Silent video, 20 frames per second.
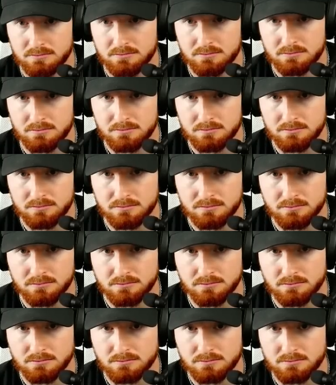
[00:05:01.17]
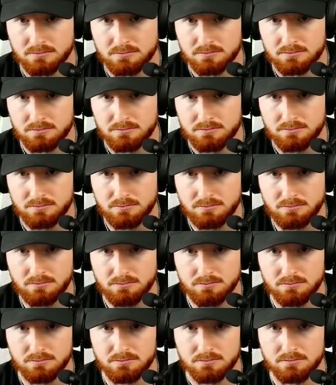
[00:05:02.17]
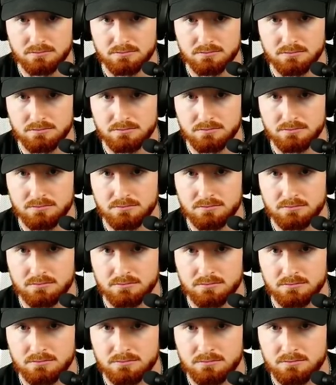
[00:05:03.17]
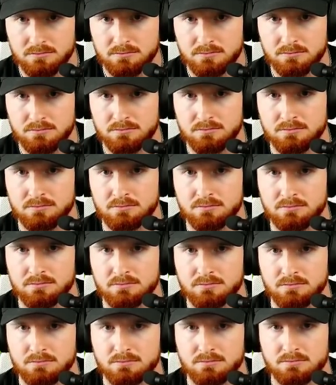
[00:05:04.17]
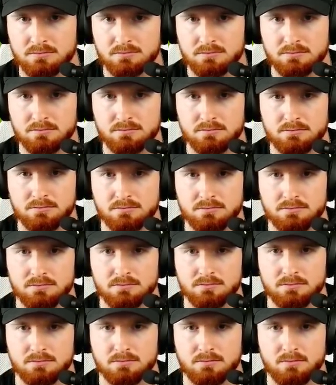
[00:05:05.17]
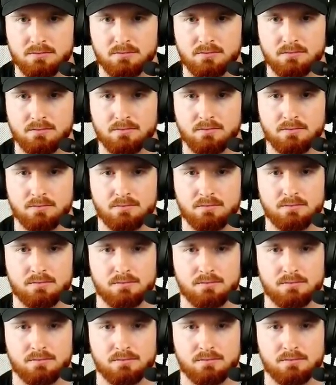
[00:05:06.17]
(silence)